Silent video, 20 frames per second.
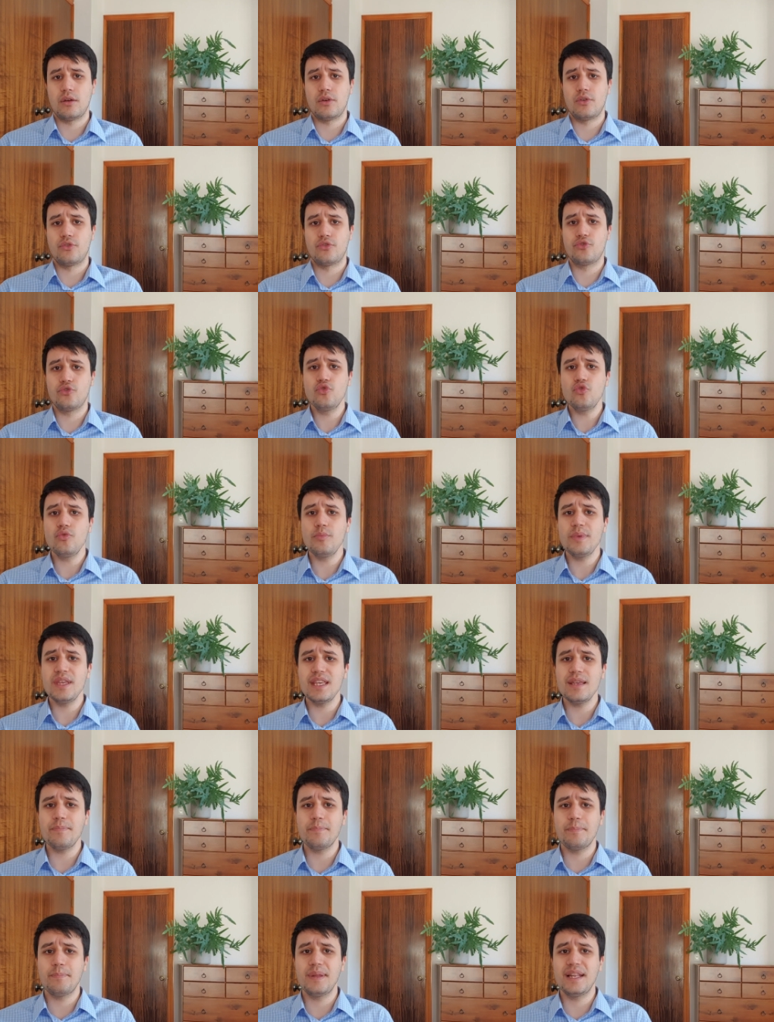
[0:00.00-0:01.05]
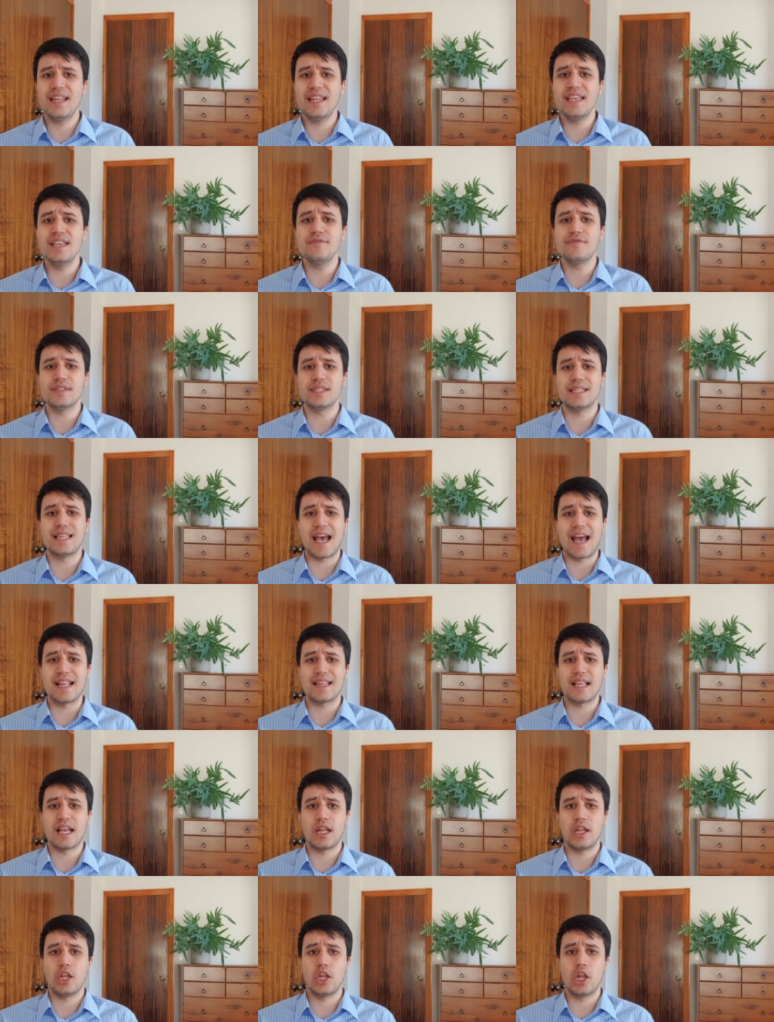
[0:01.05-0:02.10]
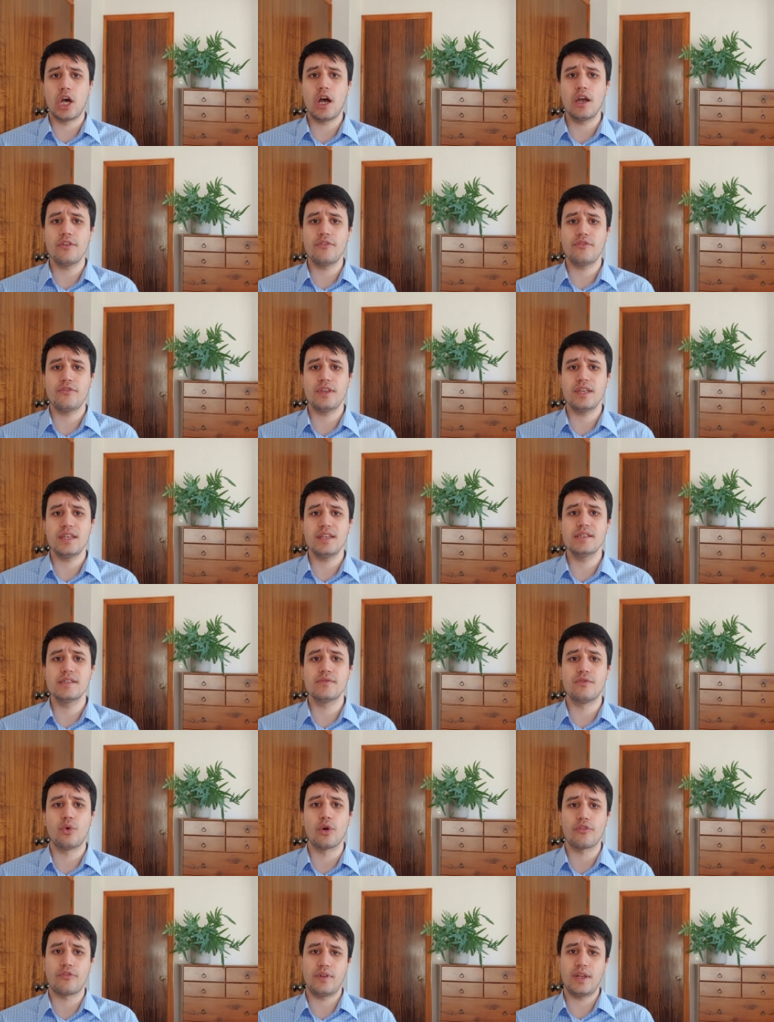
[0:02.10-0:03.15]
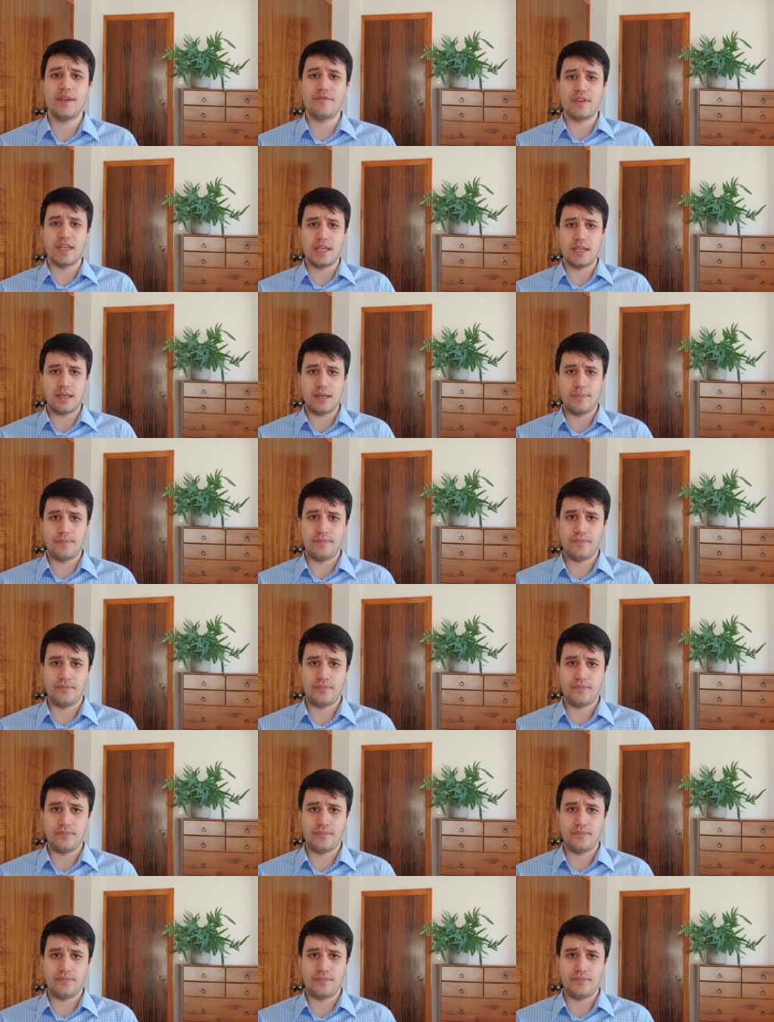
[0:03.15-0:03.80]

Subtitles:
Rumi believes that life is worth living